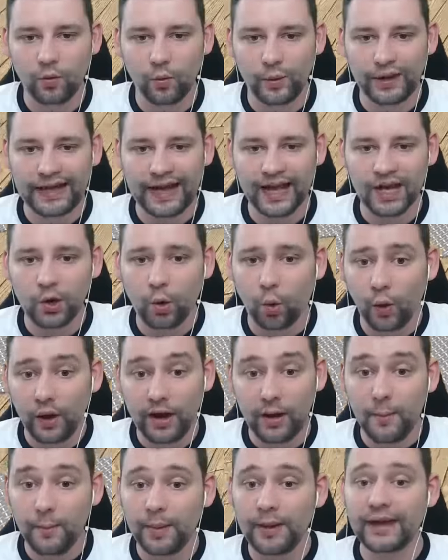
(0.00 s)
We're getting
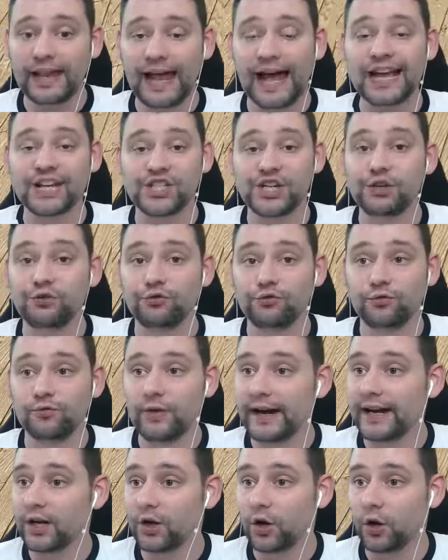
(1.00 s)
quite a bit actually
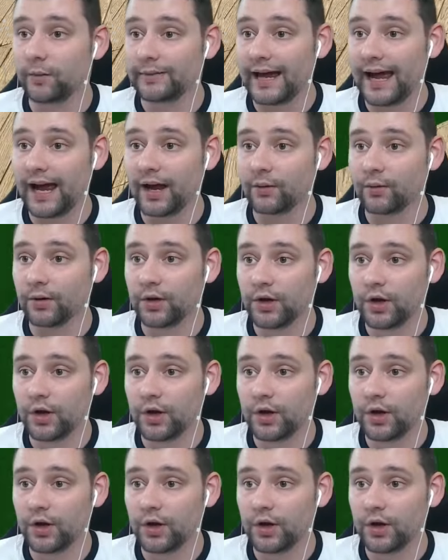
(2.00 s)
rake up now.